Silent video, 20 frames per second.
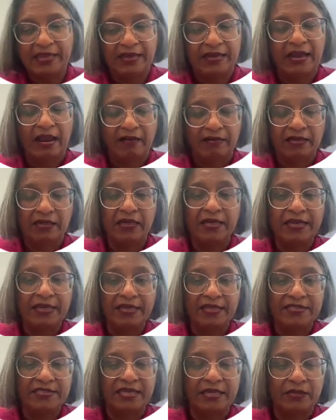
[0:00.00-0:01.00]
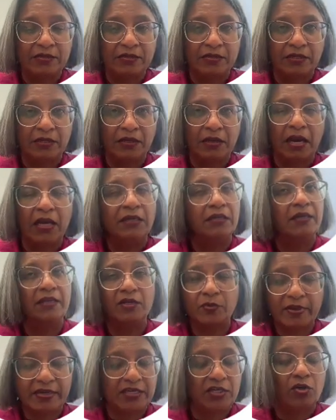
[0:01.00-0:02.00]
Currently, it's at
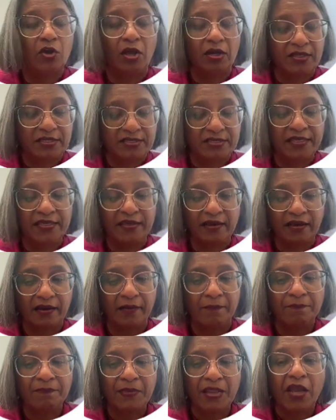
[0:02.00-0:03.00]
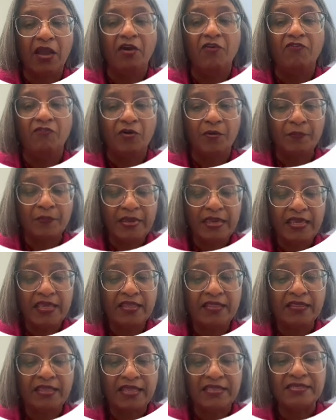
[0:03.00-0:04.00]
$120 a year. For me,
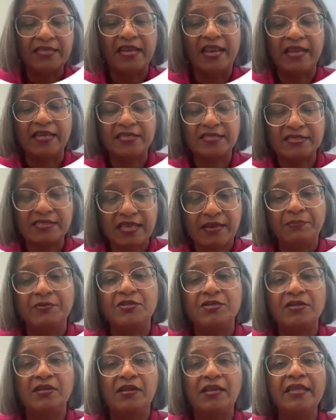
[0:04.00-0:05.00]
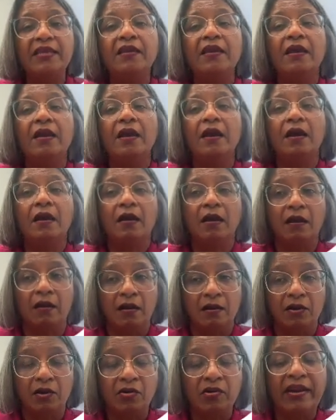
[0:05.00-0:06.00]
that's an exceptionally
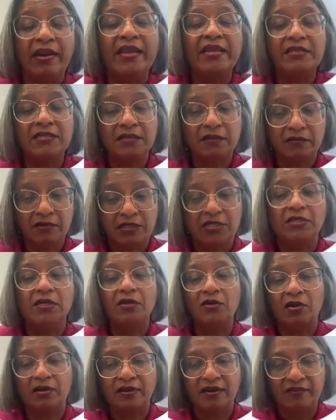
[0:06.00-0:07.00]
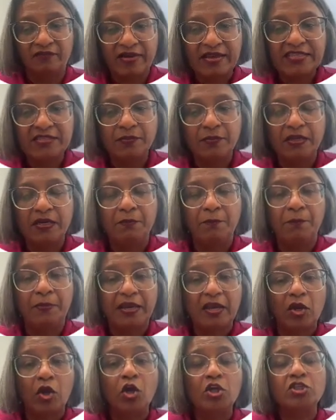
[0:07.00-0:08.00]
great return on investment
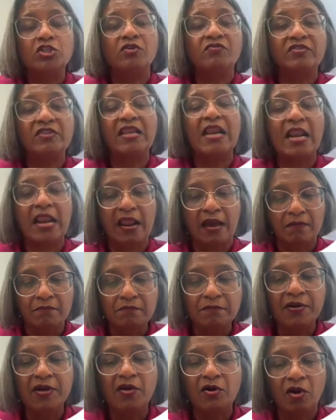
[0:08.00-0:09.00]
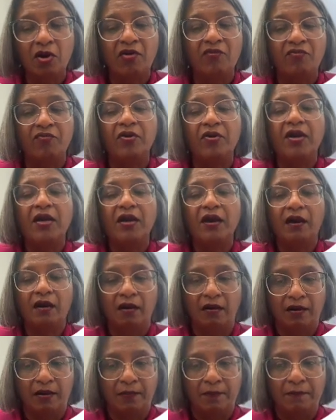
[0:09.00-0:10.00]
because of the number of
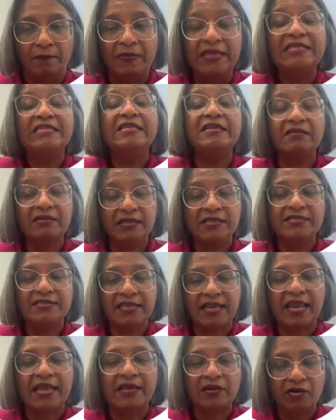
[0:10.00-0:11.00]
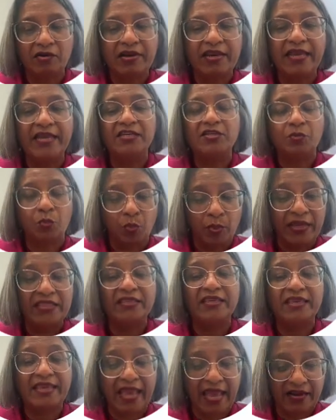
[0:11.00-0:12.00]
materials that I create with
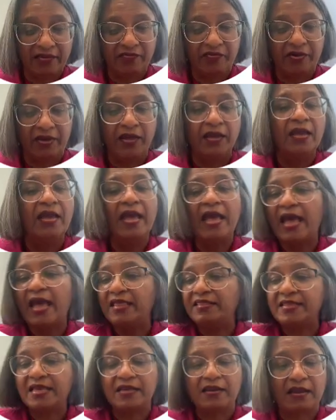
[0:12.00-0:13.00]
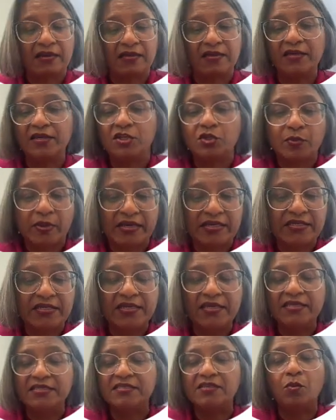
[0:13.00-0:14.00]
Canva, and that 120
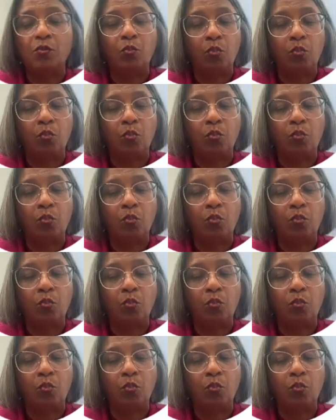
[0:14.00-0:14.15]
is